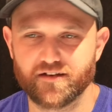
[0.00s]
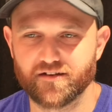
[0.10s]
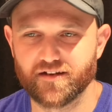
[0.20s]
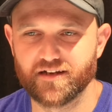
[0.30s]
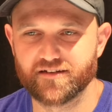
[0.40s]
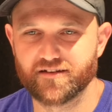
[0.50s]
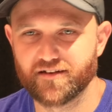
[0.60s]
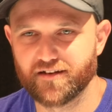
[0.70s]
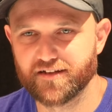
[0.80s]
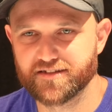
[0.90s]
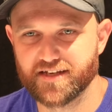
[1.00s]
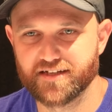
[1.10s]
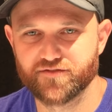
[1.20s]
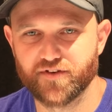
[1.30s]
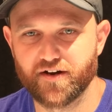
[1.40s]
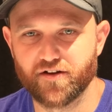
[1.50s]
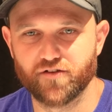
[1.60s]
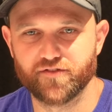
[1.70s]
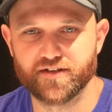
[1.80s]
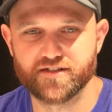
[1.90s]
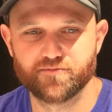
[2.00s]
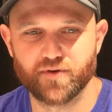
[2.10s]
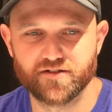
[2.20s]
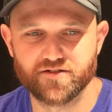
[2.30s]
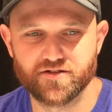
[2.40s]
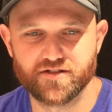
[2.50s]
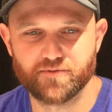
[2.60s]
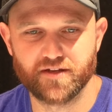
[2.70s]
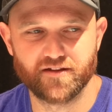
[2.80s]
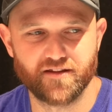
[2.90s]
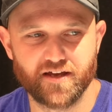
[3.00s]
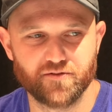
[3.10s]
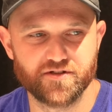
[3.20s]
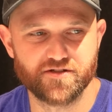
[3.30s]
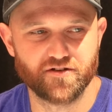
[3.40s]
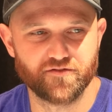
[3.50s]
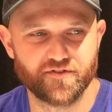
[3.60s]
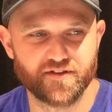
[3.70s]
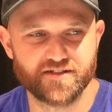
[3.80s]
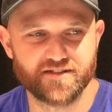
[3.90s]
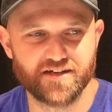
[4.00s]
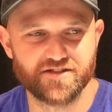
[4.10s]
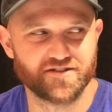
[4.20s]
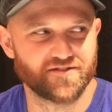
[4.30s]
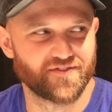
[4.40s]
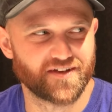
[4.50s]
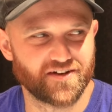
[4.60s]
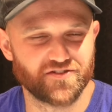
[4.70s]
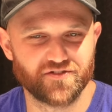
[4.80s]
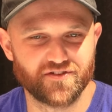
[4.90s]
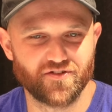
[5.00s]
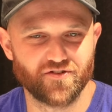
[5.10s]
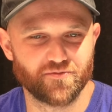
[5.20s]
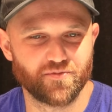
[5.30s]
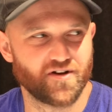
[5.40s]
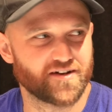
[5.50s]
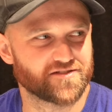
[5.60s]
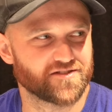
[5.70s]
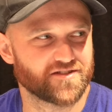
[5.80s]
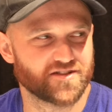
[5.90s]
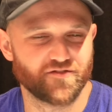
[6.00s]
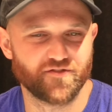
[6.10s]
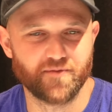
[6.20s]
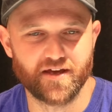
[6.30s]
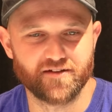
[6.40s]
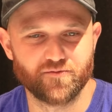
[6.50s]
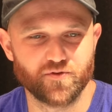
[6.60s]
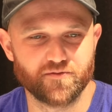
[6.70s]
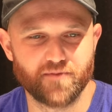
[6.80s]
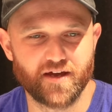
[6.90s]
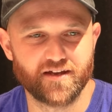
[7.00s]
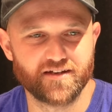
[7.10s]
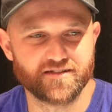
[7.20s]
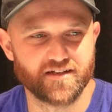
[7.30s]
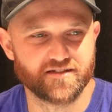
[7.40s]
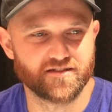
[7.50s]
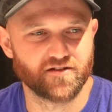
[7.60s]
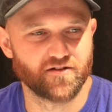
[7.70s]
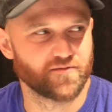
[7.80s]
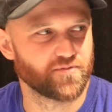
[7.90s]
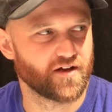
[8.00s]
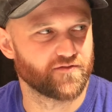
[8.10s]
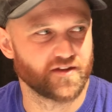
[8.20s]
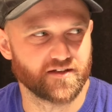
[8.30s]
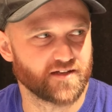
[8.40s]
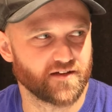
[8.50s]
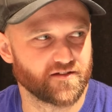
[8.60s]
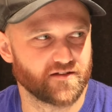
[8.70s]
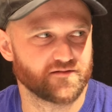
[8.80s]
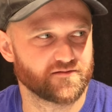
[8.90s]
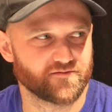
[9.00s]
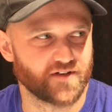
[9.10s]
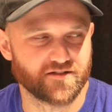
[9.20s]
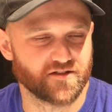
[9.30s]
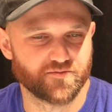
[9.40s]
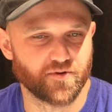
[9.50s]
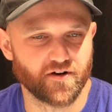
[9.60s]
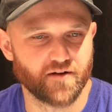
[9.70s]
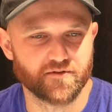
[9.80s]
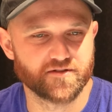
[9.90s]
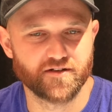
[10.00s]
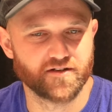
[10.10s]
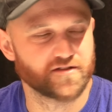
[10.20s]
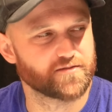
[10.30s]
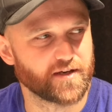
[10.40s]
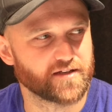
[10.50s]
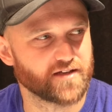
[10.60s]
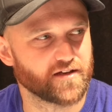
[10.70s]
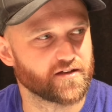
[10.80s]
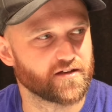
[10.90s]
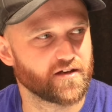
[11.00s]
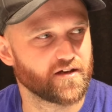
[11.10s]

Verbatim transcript: And. it sounds very obvious, but do you speak the language of the station of the country that you're applying to? So for me, it wouldn't make any sense to go and apply for the Italian research program because I don't speak Italian.